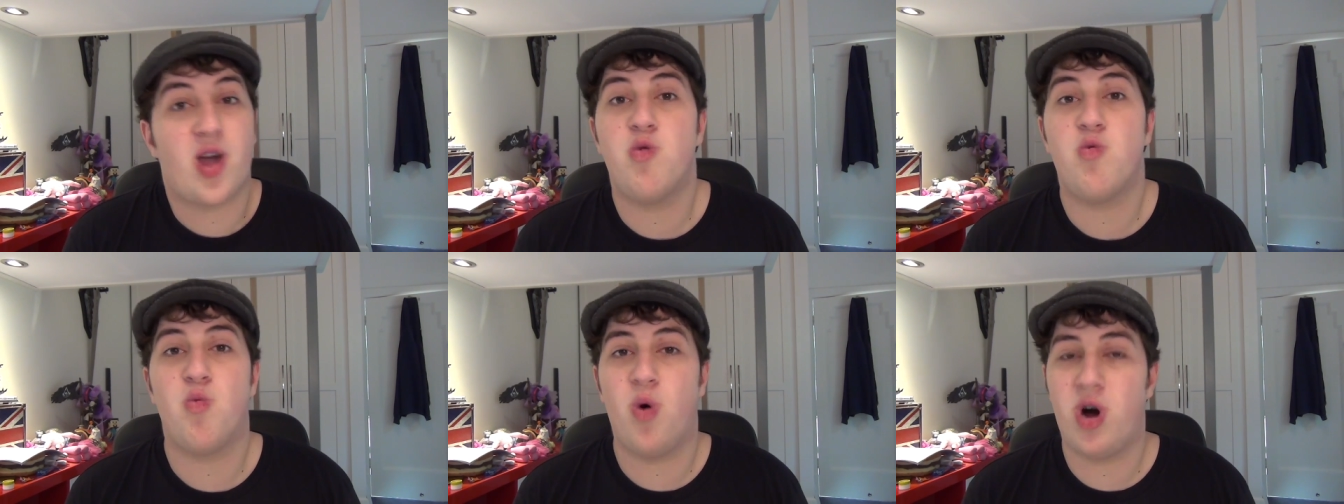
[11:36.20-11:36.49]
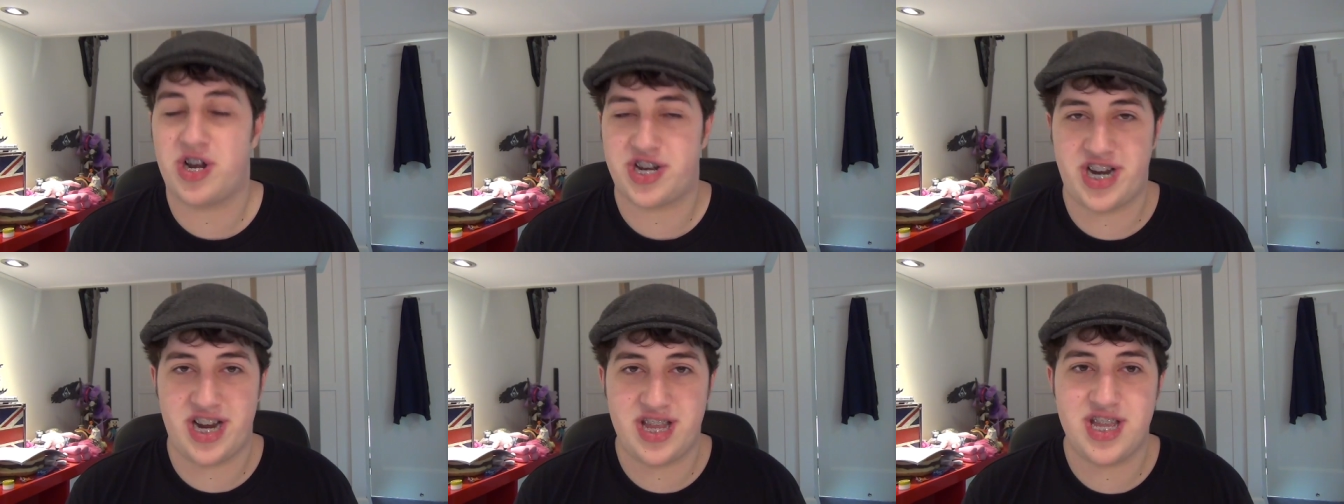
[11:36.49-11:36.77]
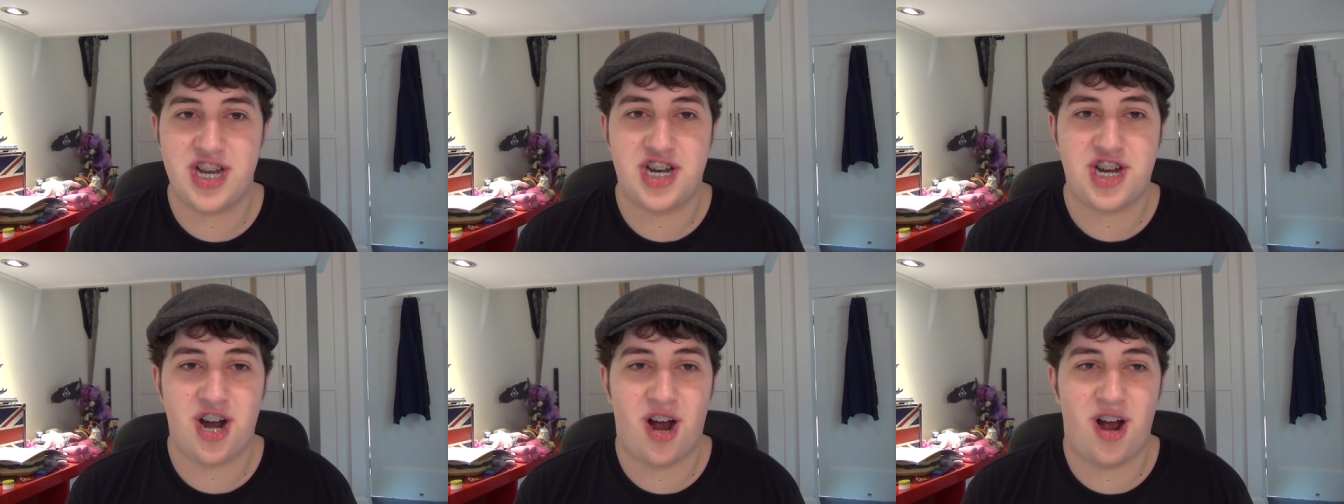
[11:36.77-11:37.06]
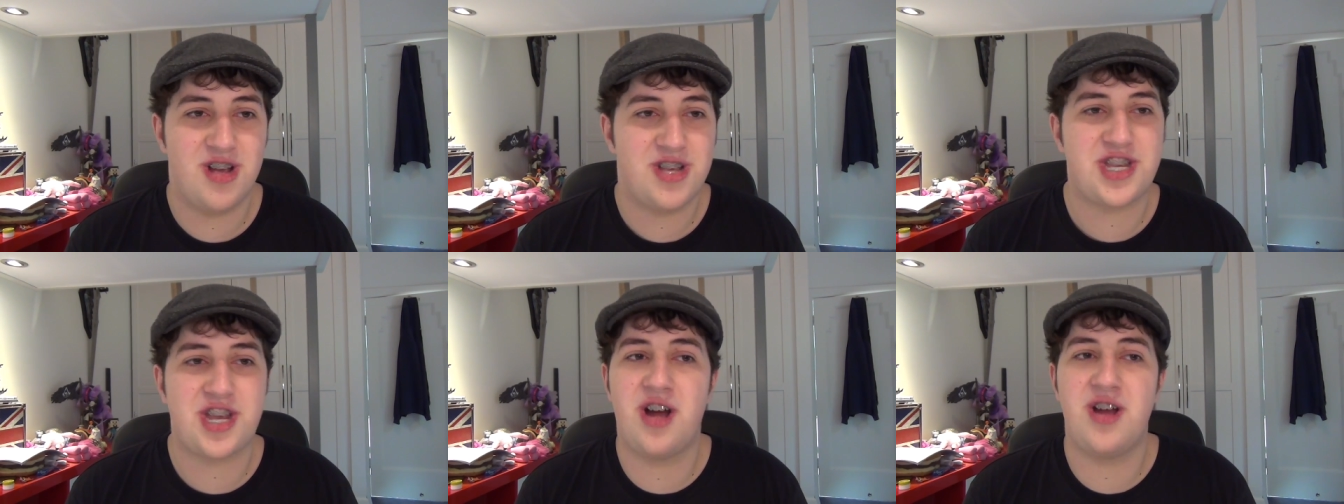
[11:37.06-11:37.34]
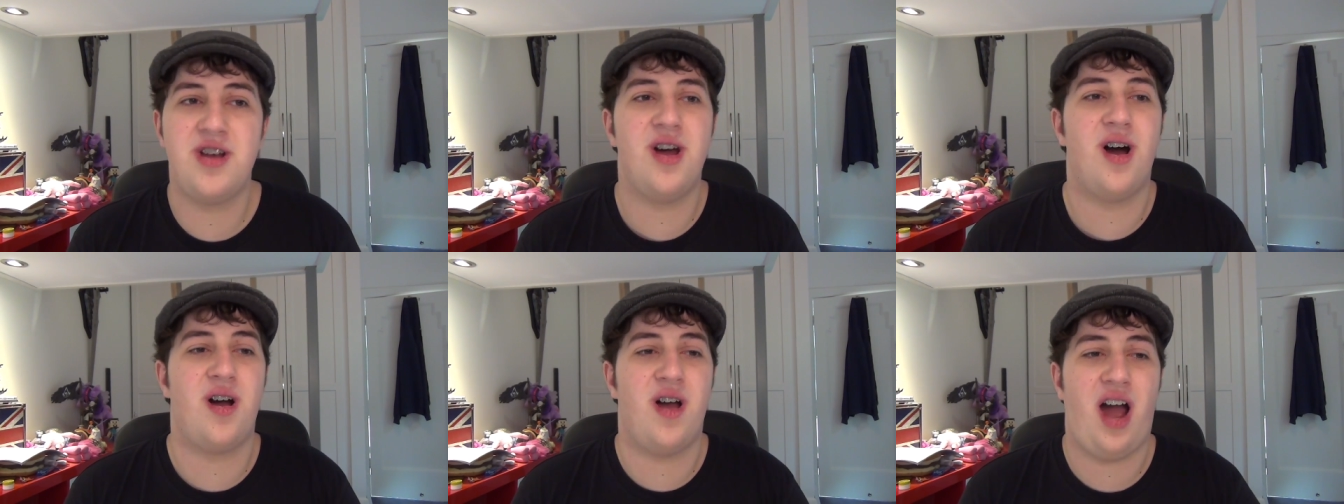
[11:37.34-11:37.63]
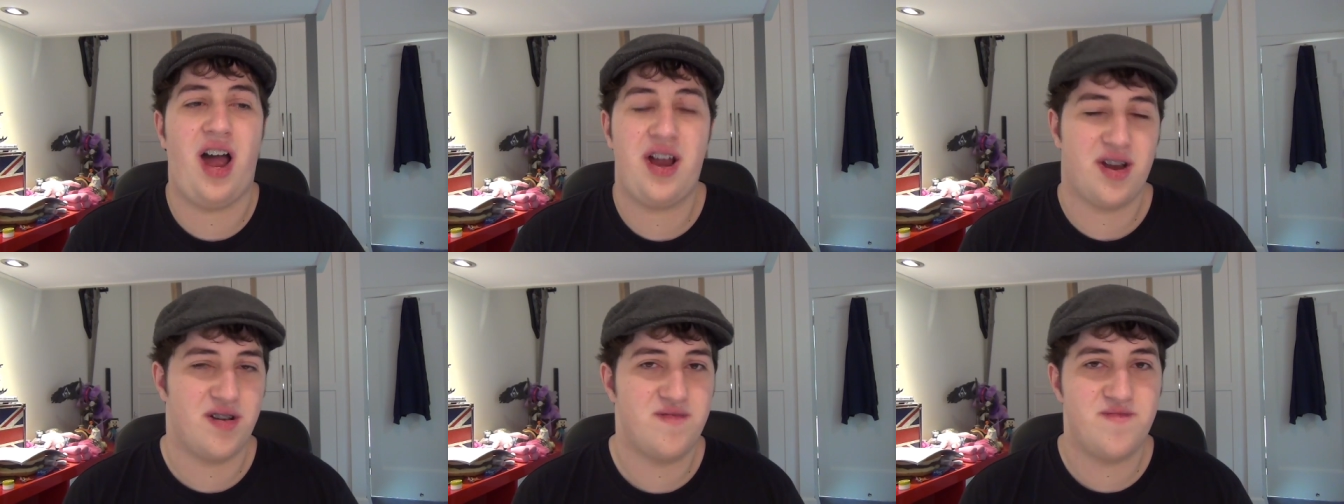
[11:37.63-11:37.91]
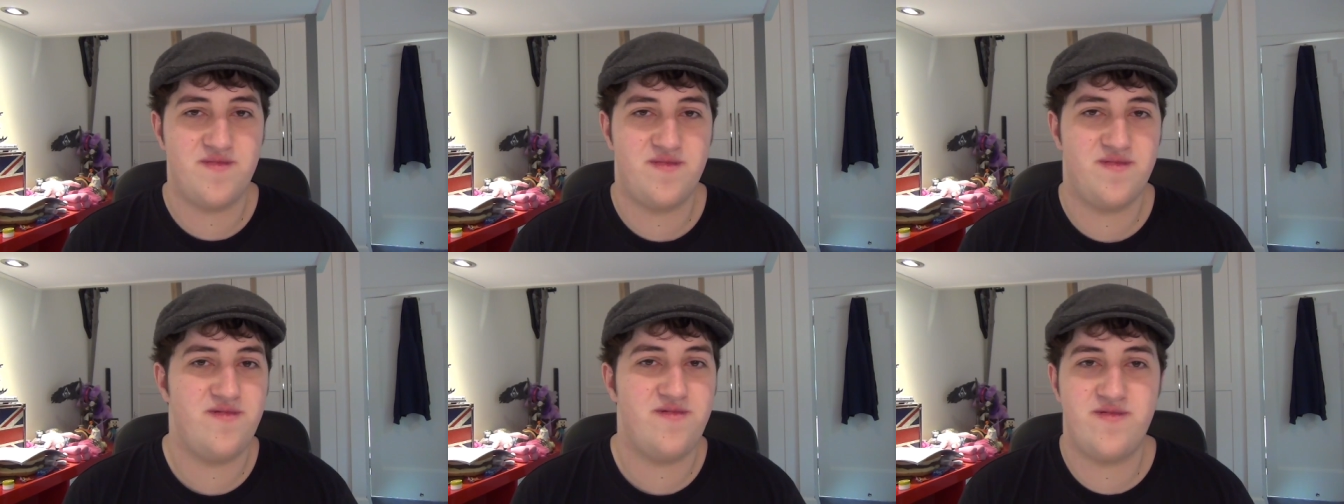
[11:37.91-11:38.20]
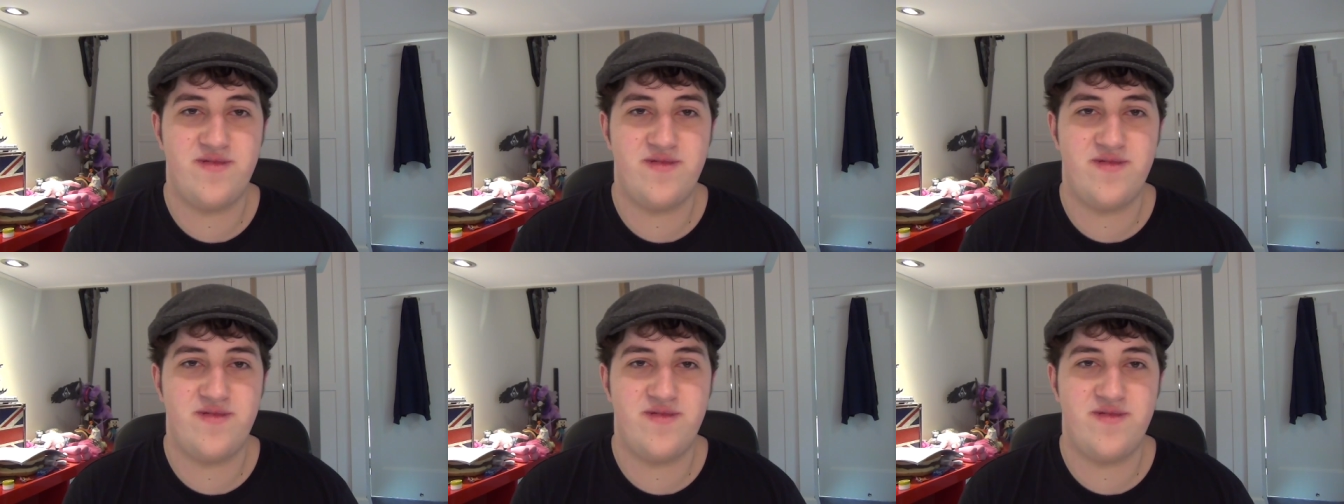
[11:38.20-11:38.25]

watching the show. So no, I don't